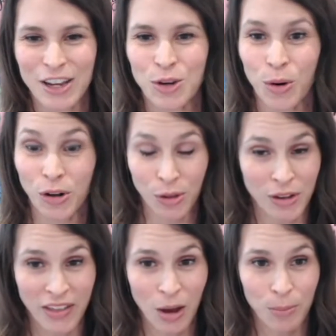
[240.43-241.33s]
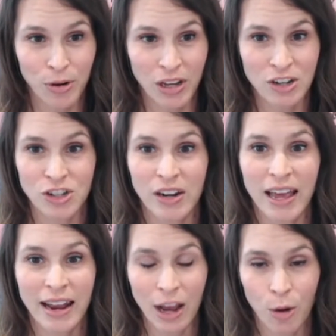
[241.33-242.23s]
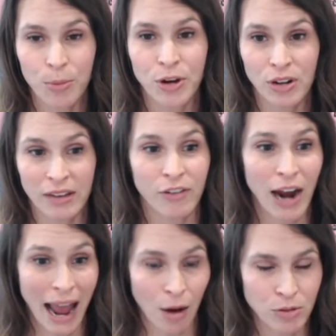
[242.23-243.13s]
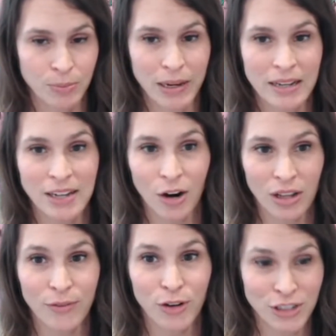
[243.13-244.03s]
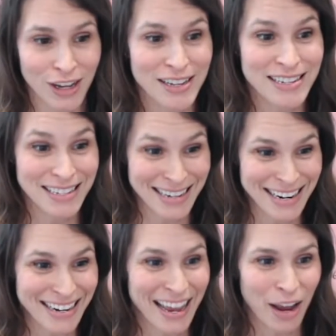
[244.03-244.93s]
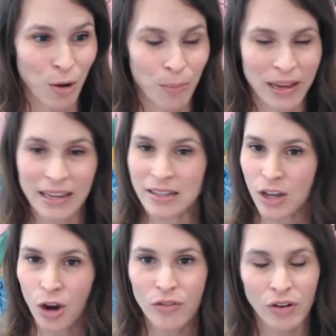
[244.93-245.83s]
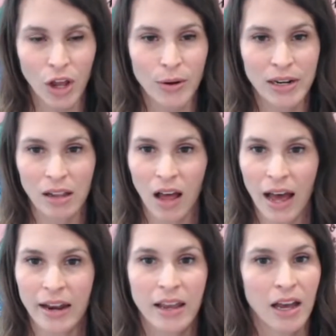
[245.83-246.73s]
your glutathione production and help your liver out, because our liver does need help. It gets overloaded a lot.